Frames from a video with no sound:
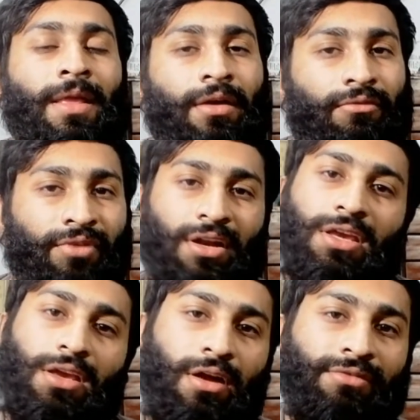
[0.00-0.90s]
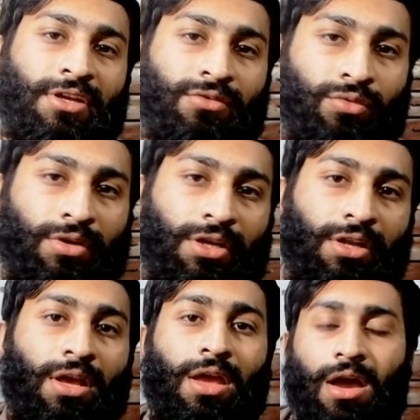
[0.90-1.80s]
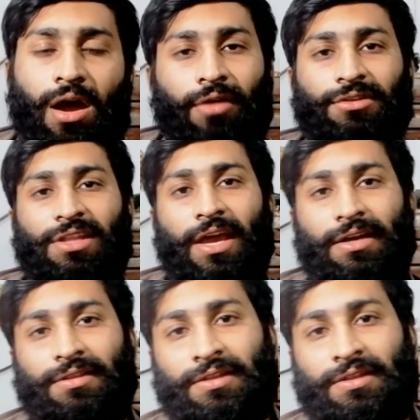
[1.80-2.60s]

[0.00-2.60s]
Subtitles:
working of the insulin. After that